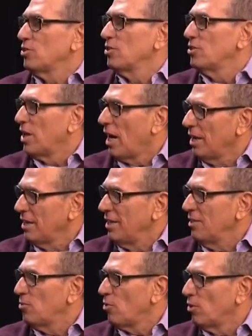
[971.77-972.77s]

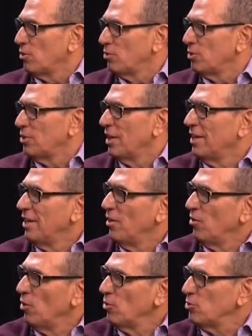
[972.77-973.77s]
society throws
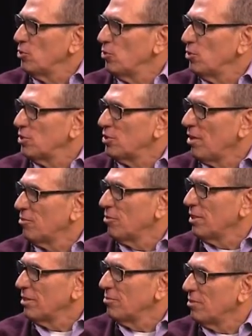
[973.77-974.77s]
those who are
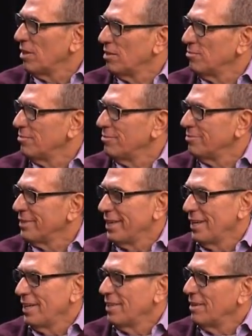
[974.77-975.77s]
suffering from
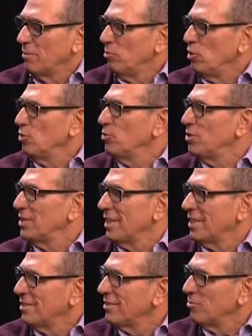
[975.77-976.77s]
abuse
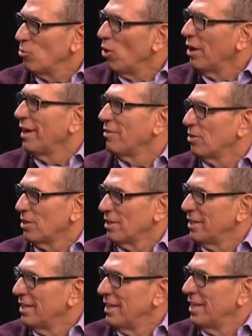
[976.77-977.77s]
and whatever.
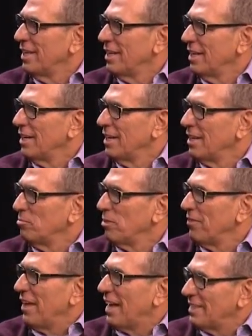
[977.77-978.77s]
Uh,
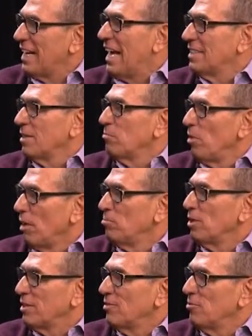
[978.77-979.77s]
but that, yep. as a
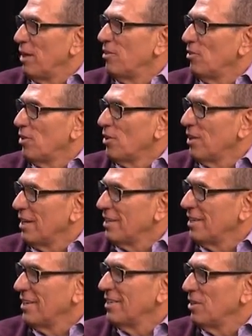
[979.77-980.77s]
public defender
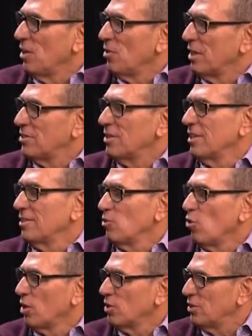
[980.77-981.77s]
and you know, as a
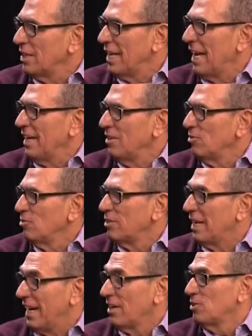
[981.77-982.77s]
lawyer today who
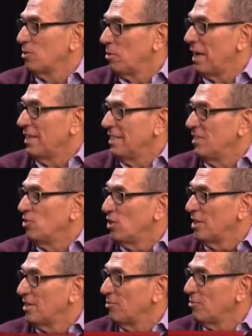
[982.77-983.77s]
cares about
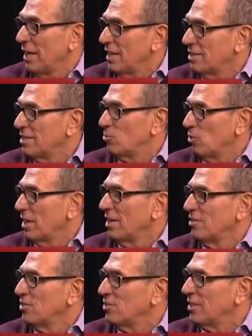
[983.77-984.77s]
indigent defense, we
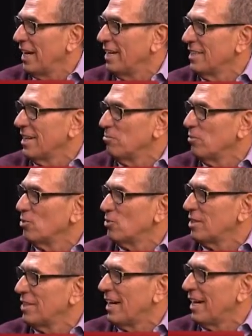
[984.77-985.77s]
understand that
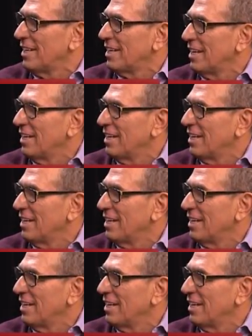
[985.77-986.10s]
most of that,